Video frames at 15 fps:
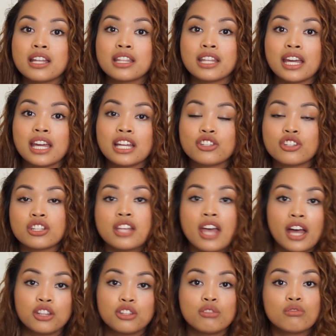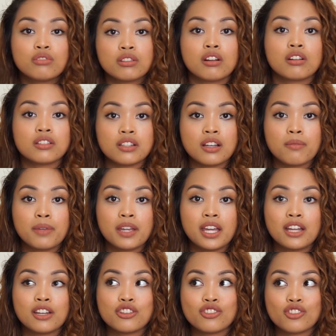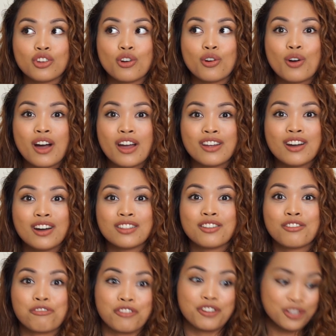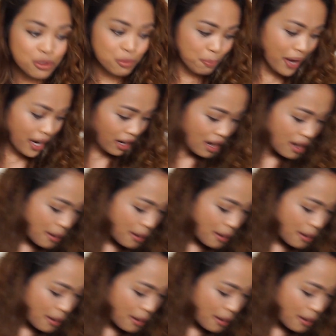they just had new stocks coming in, so I got the first pick.